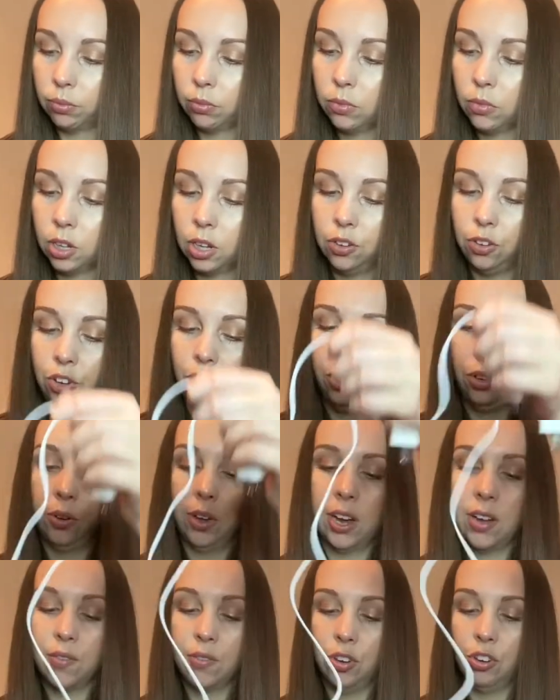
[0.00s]
because you do
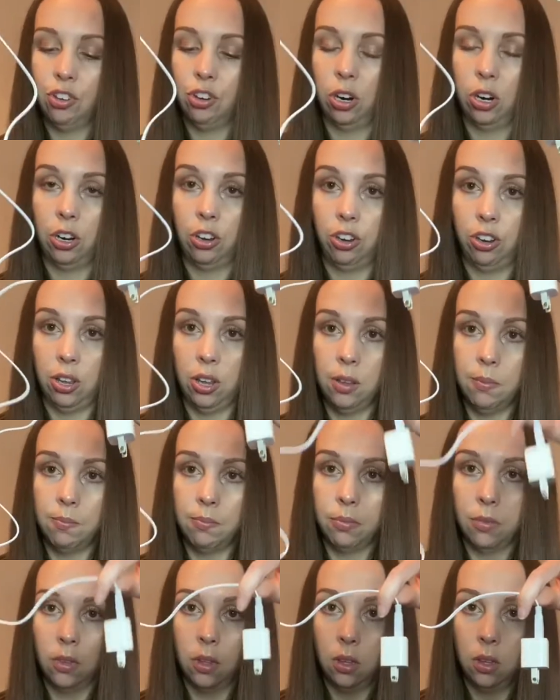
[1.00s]
have to charge it.
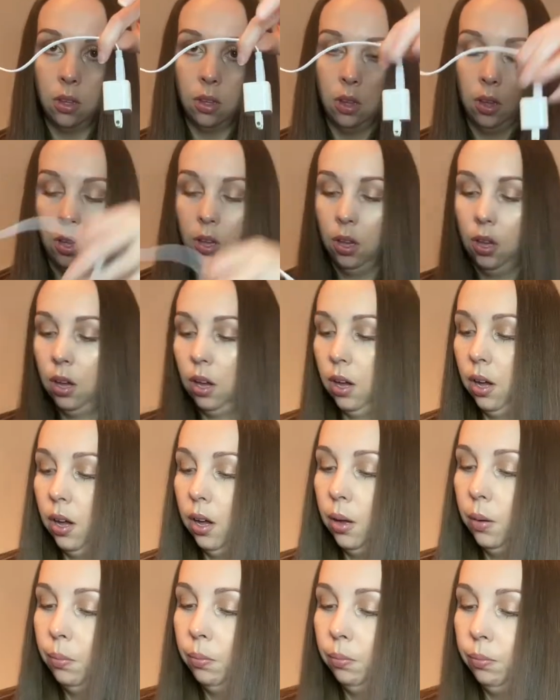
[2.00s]

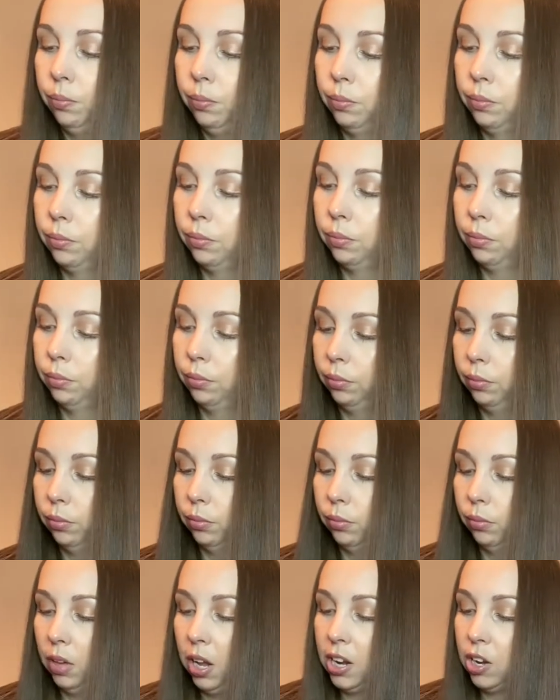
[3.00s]
Um,
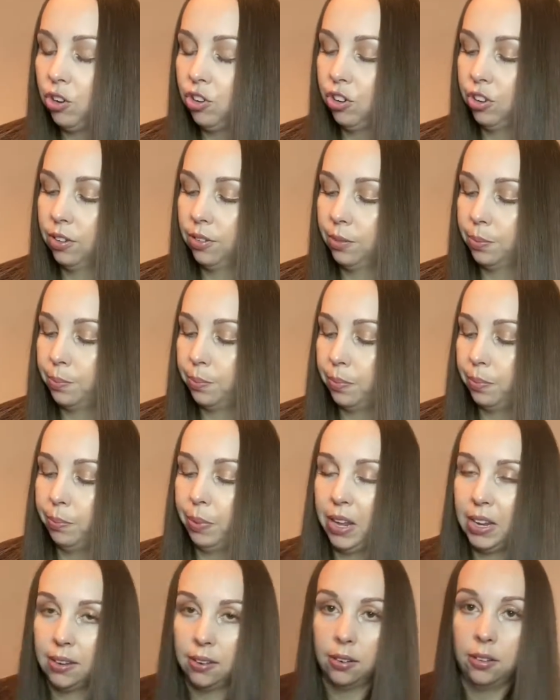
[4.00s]
and you just
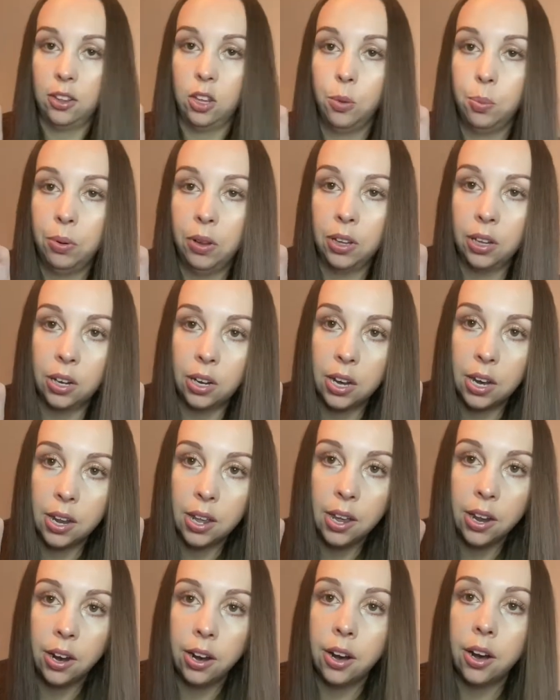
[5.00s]
basically you plug it in
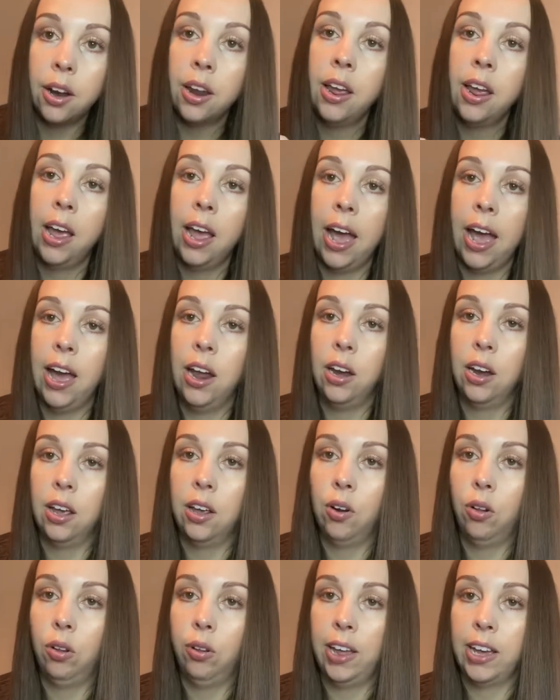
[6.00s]
here and
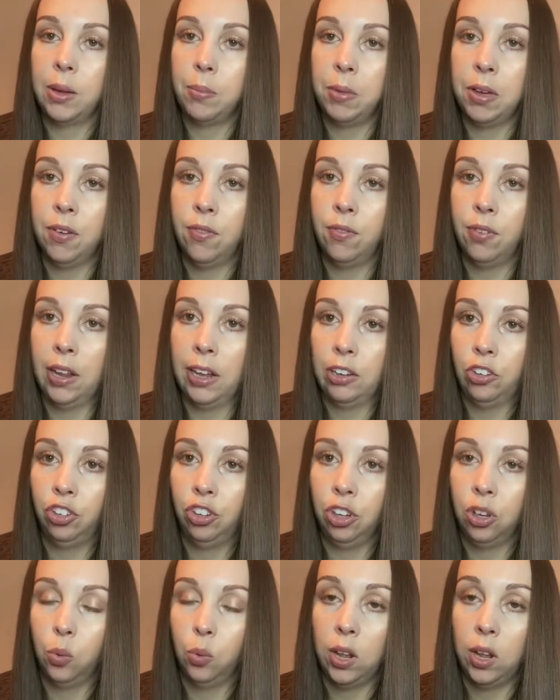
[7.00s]
it'll like be
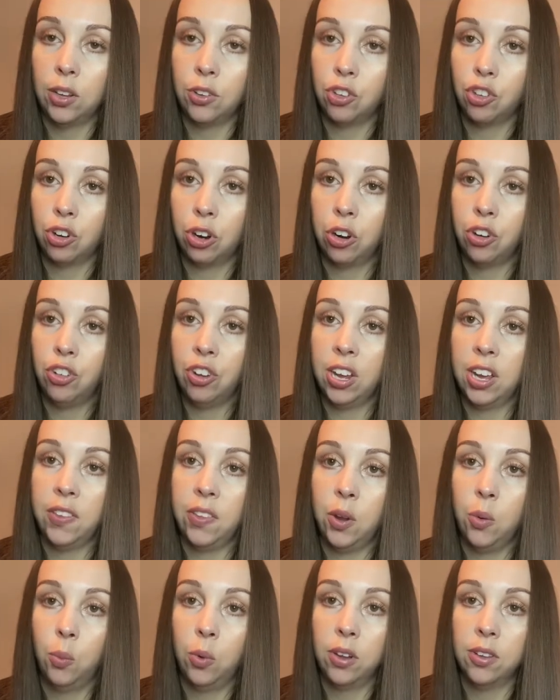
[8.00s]
flashing it's charging. And
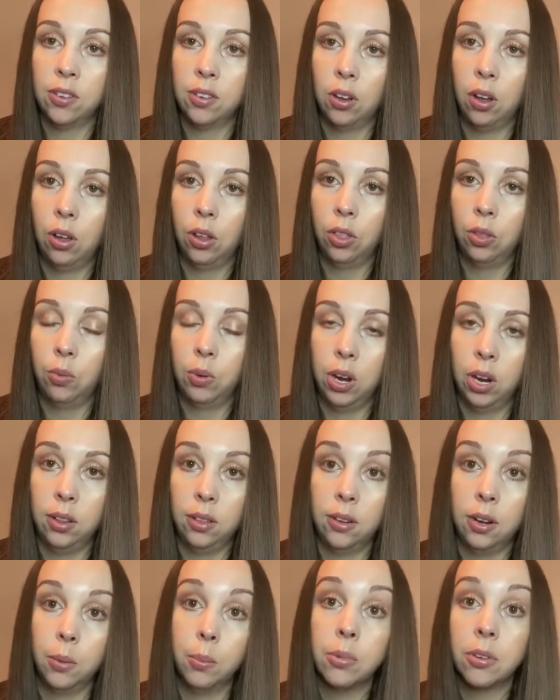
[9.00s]
then once all three are
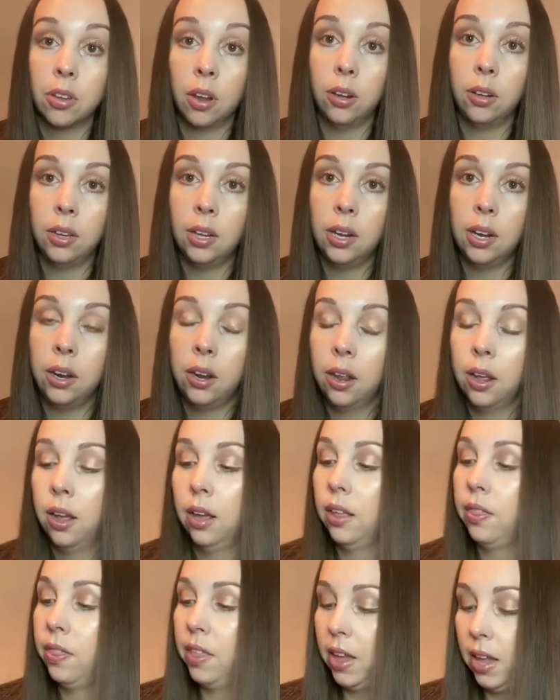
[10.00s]
lit up solid,
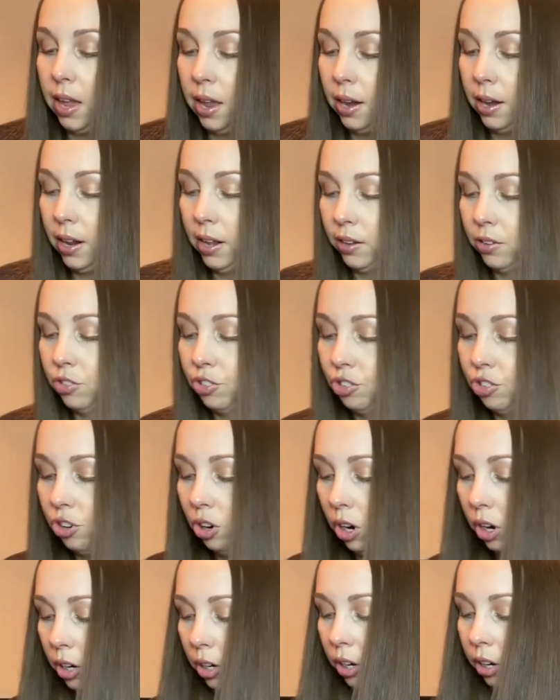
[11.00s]
then it's
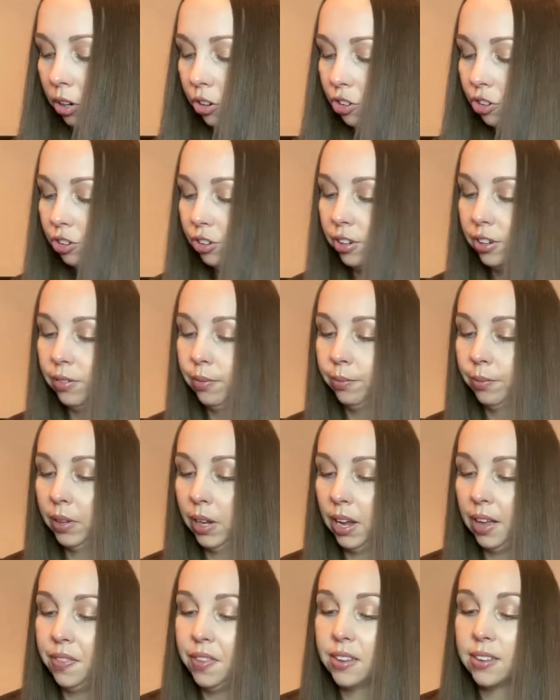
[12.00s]
charged.
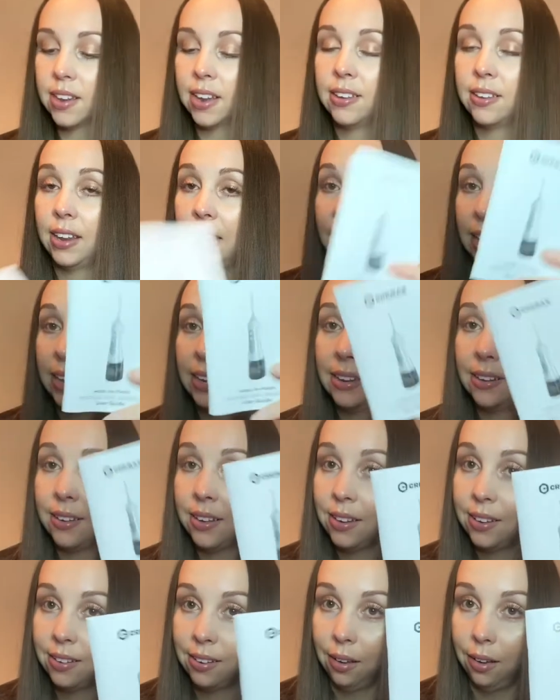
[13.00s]
And this has a
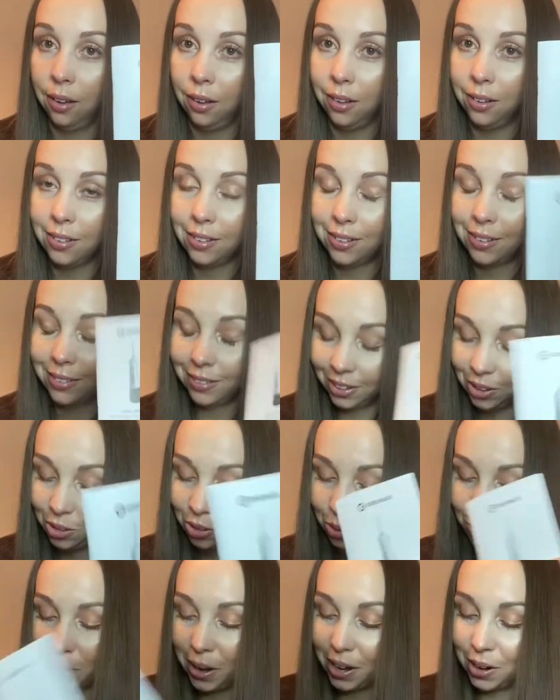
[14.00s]
detailed
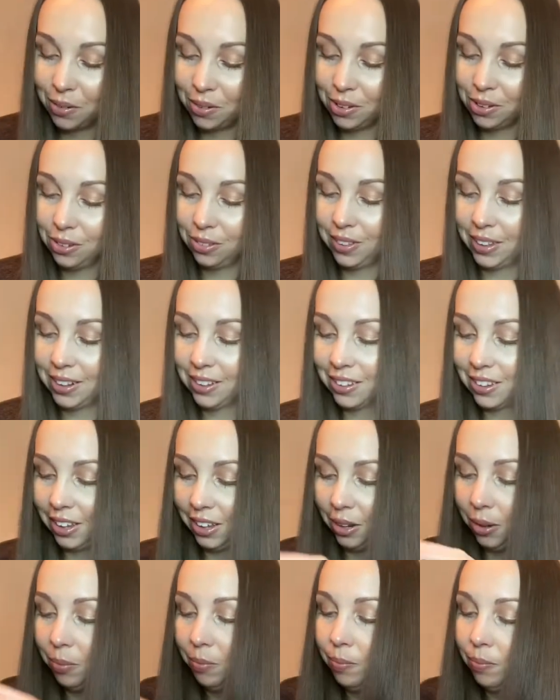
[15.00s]
user manual, so that's
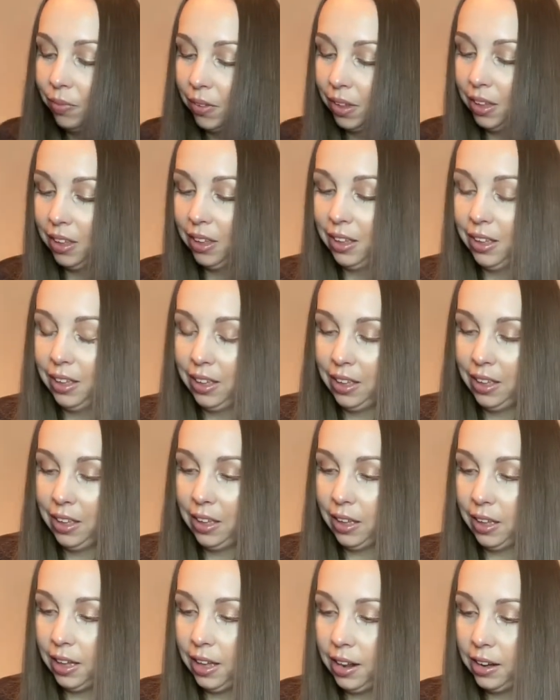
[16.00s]
good.
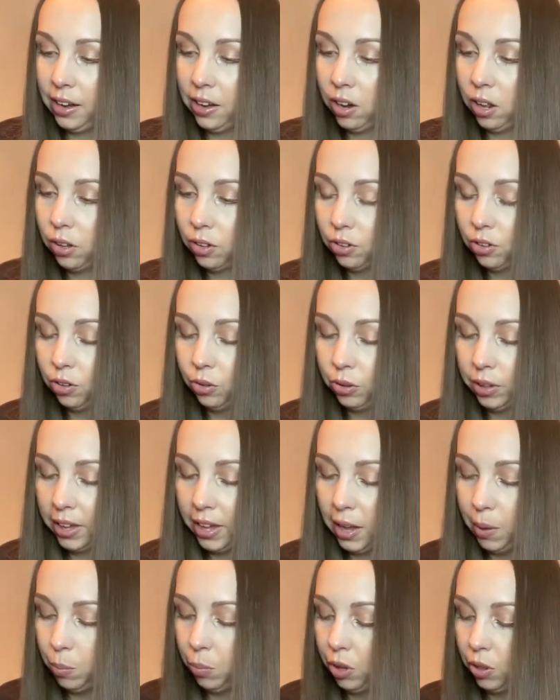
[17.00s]
And it also
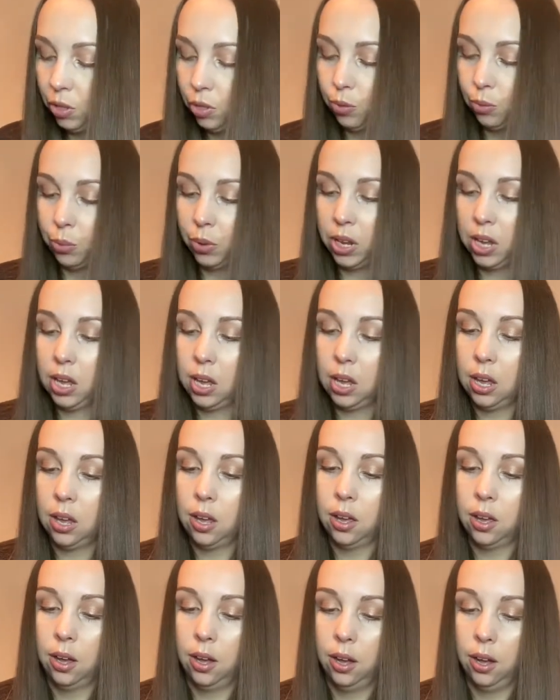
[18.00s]
came with three
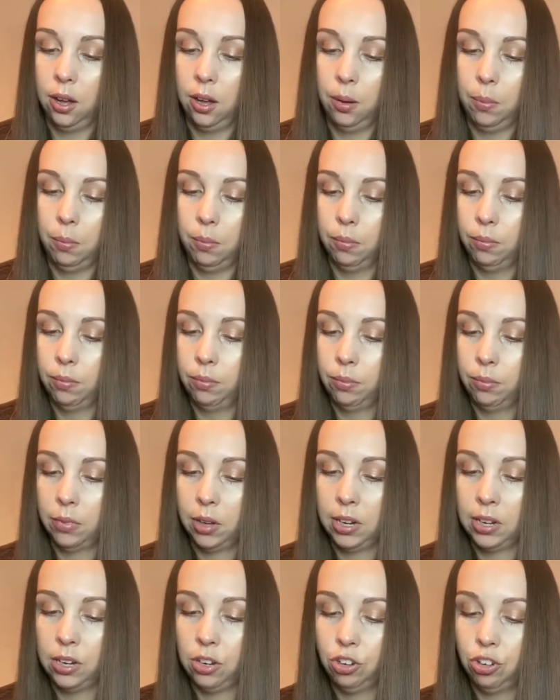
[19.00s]
um,
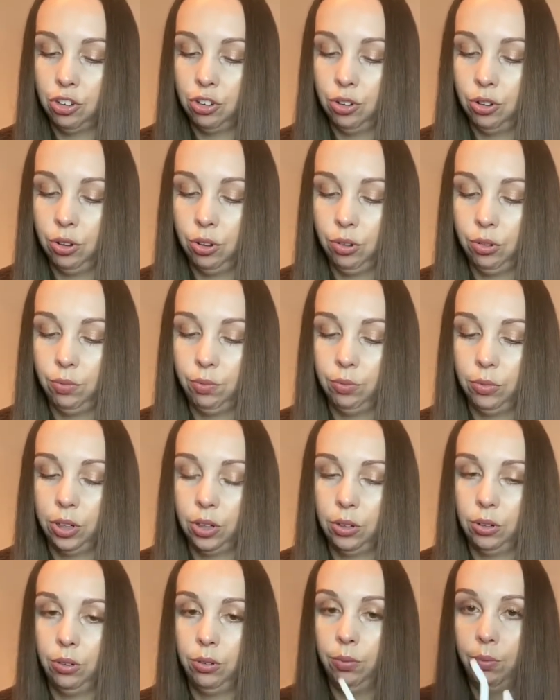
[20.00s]
additional
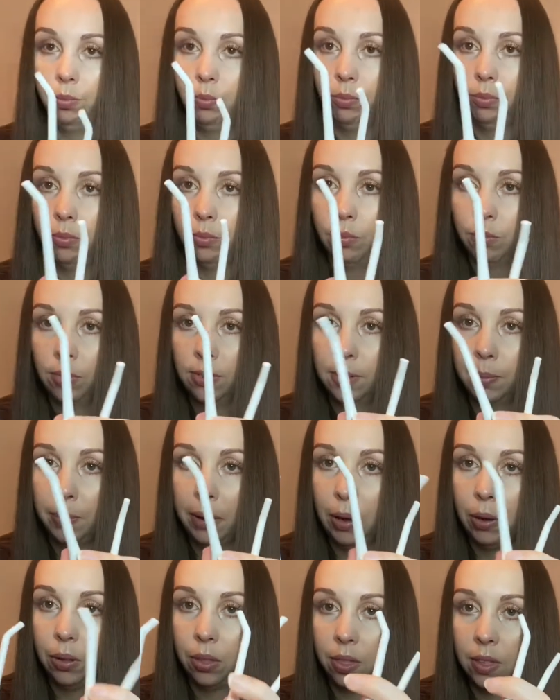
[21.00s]
little
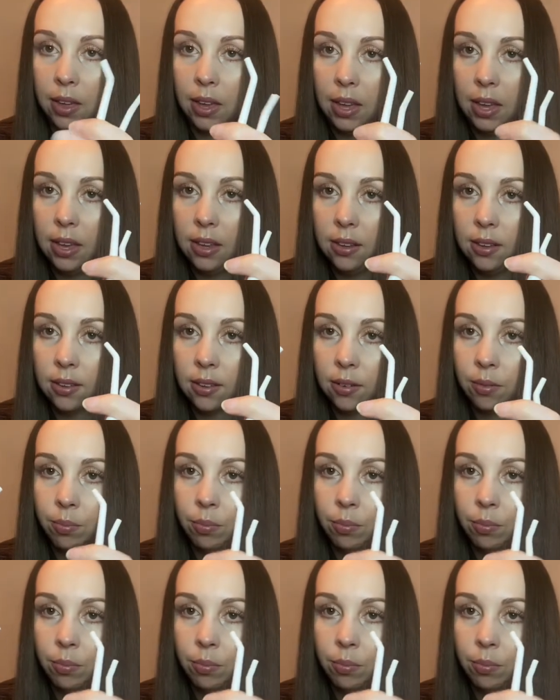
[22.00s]
spout thingies.